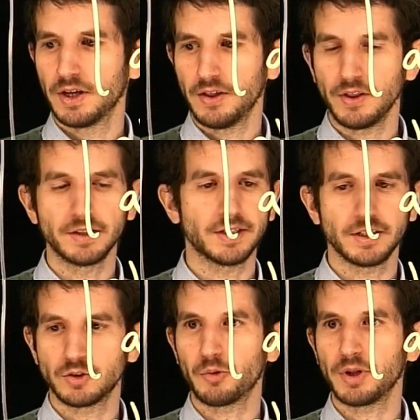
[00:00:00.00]
delta
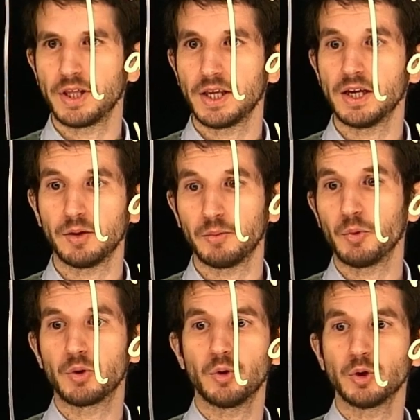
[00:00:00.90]
x already here, but
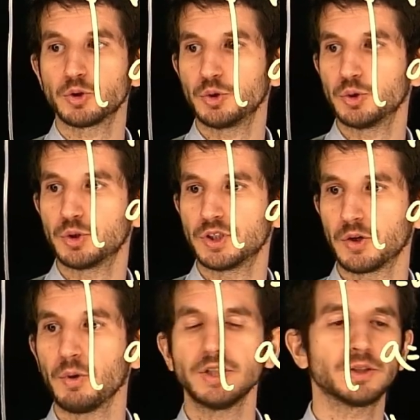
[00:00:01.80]
we could also use this
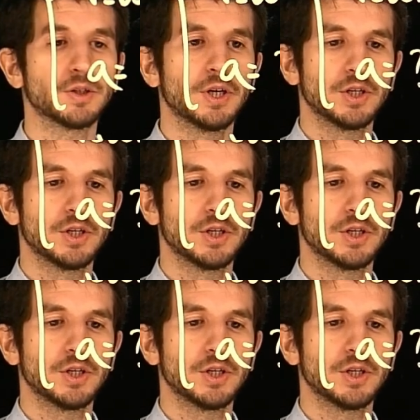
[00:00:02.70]
equation.